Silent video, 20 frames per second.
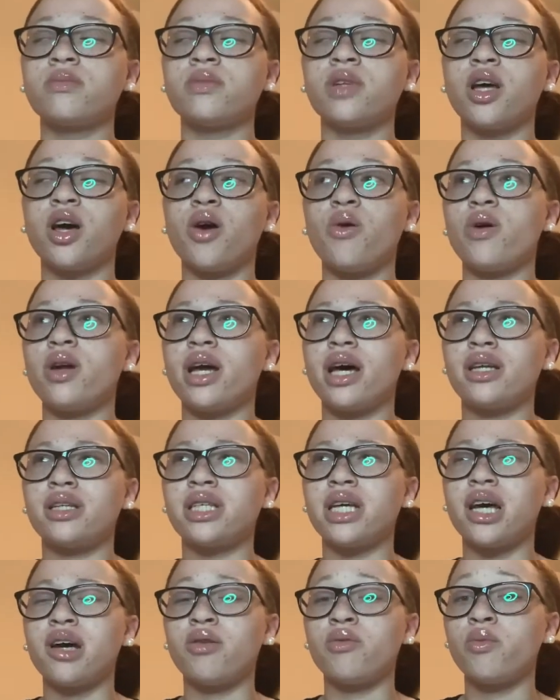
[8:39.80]
going out of
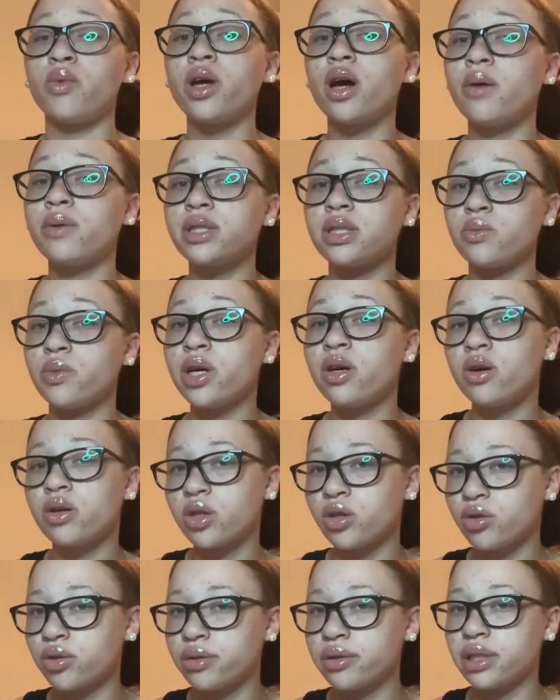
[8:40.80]
town. We always we go on a
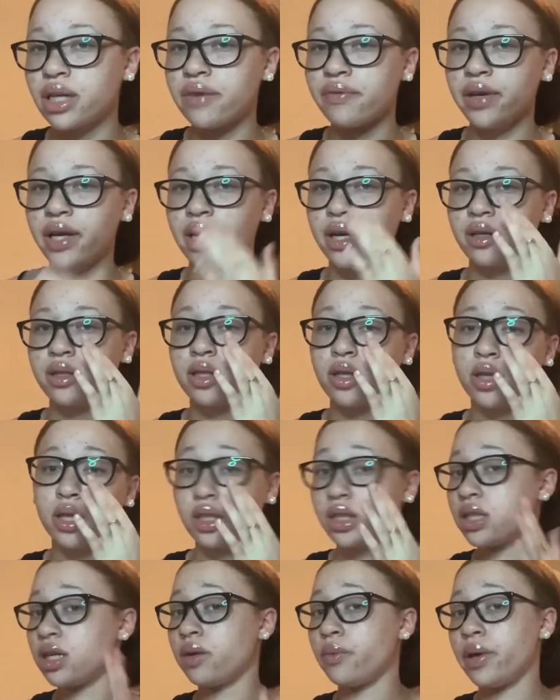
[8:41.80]
cruise every year. So
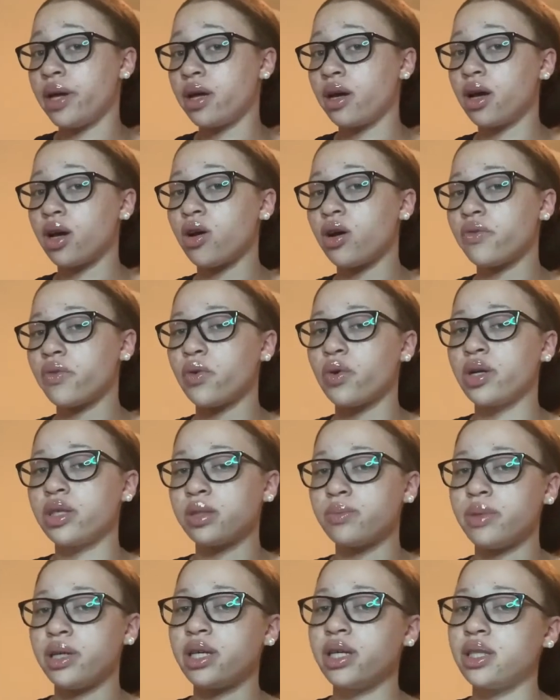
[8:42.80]
this year we couldn't go, of course,
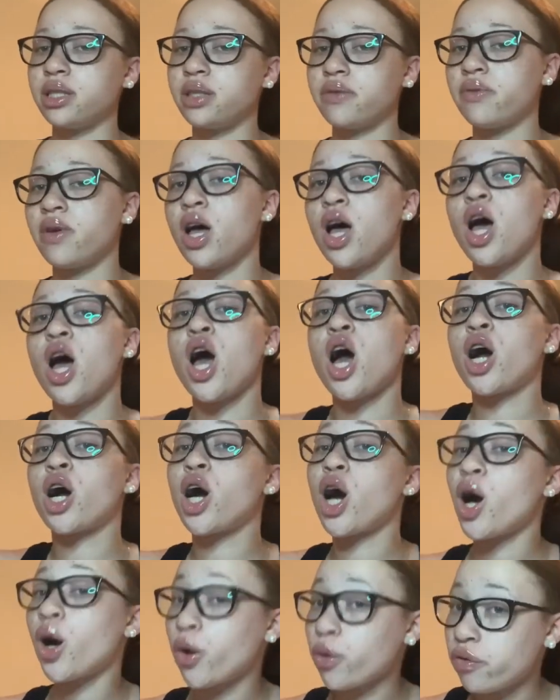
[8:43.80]
because of
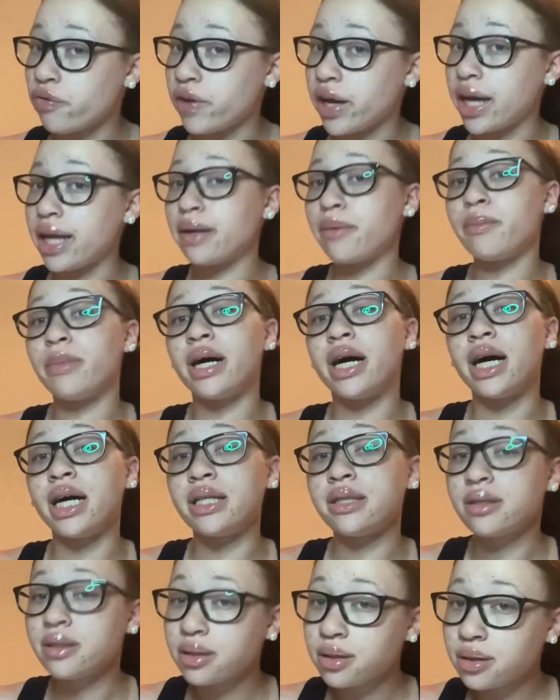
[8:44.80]
COVID. But
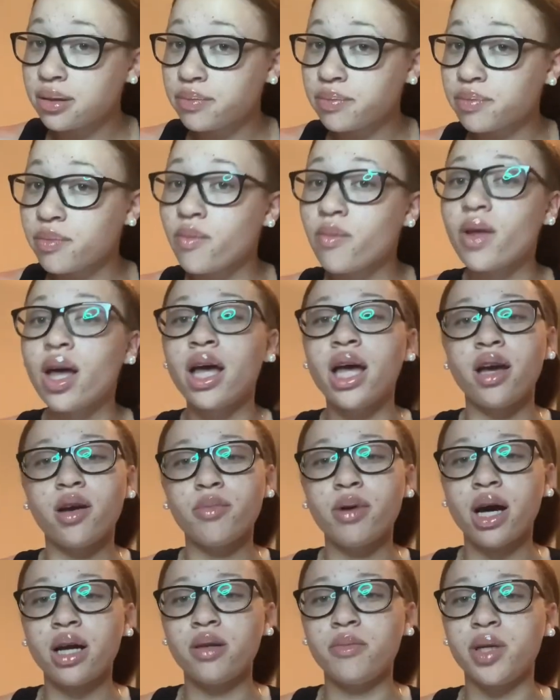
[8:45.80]
it
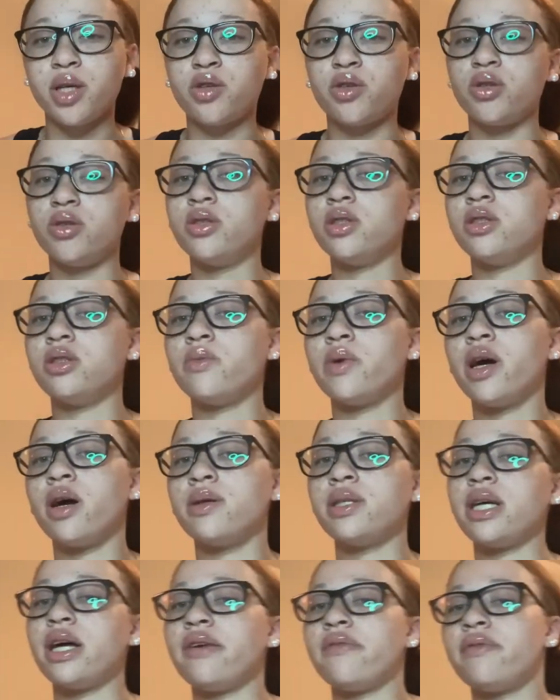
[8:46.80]
probably be cruises. We
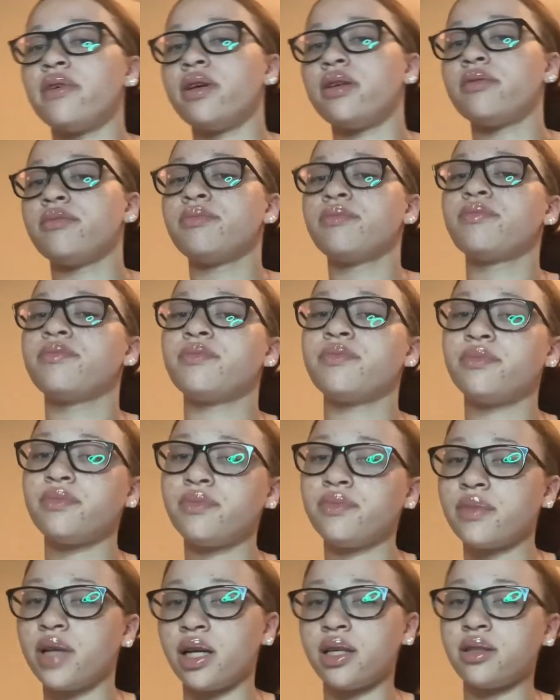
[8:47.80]
always had fun
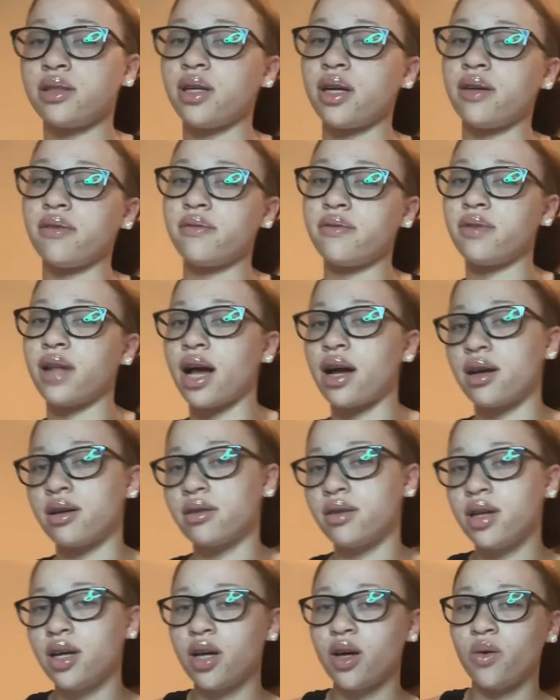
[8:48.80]
and stuff. Like
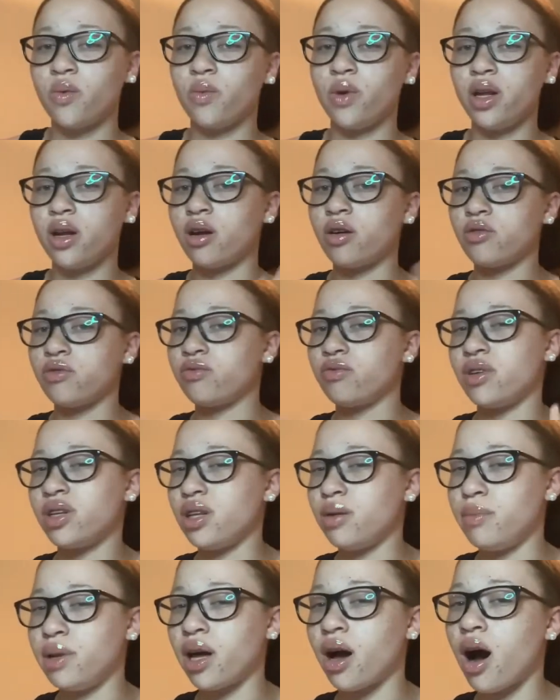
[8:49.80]
we don't really
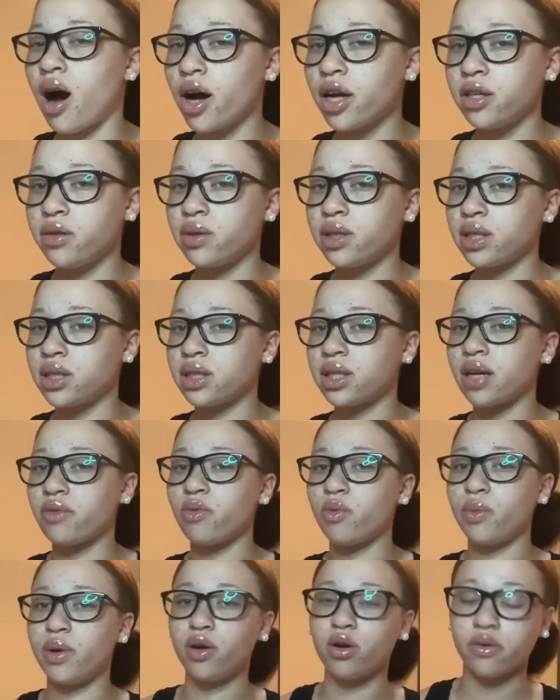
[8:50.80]
be arguing and stuff
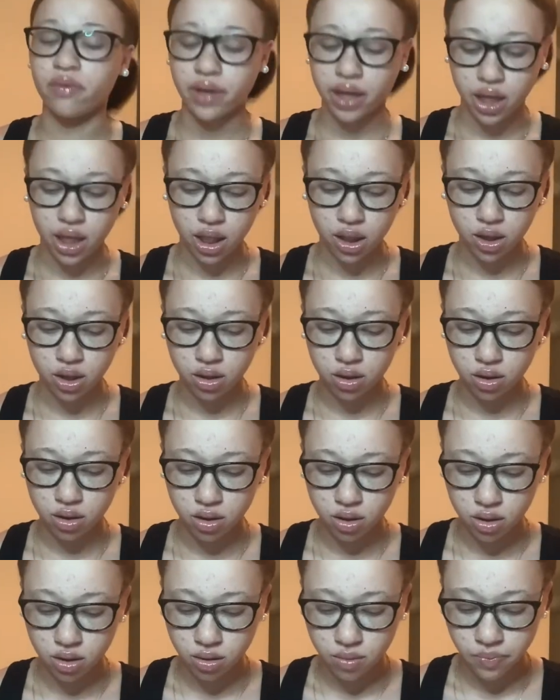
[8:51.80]
when we go on
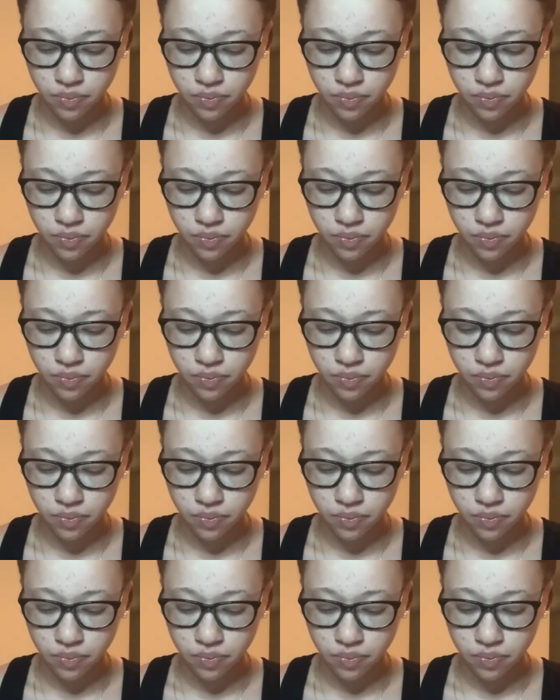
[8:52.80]
vacations.